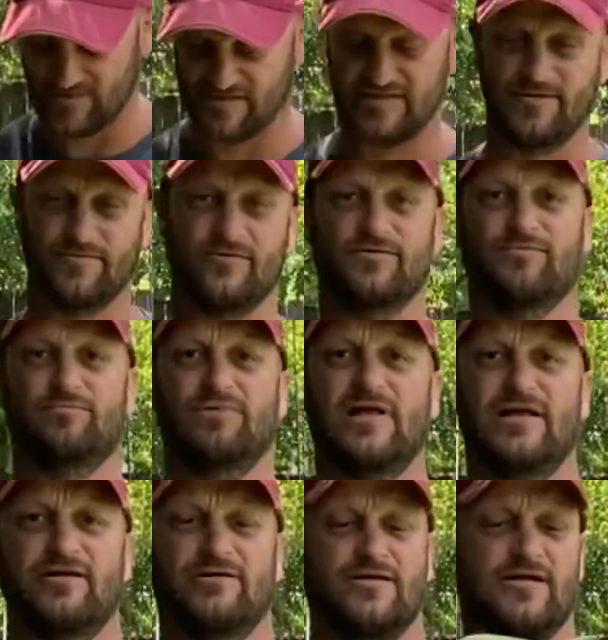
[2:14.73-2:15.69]
typical
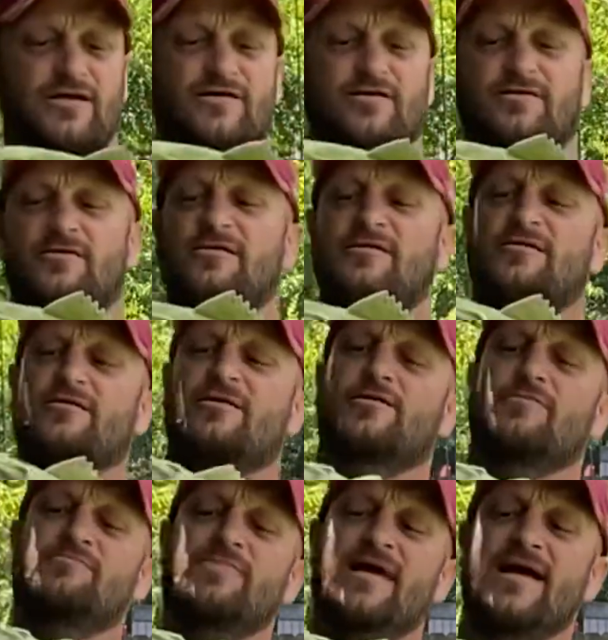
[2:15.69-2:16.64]
player here,
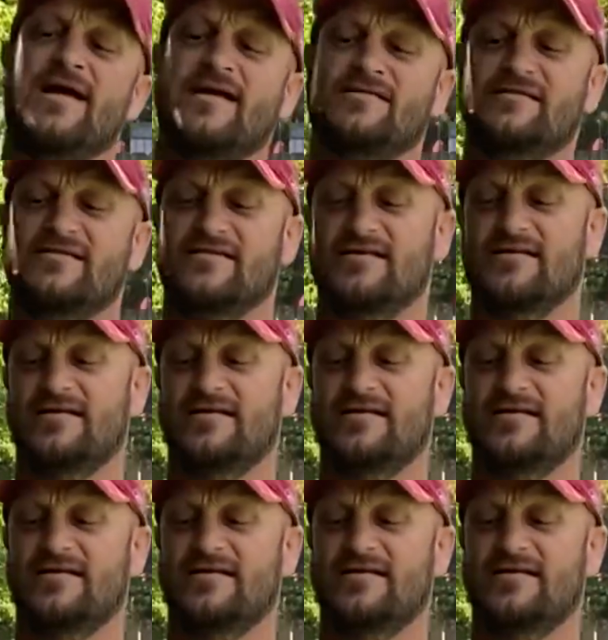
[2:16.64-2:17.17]
our bass.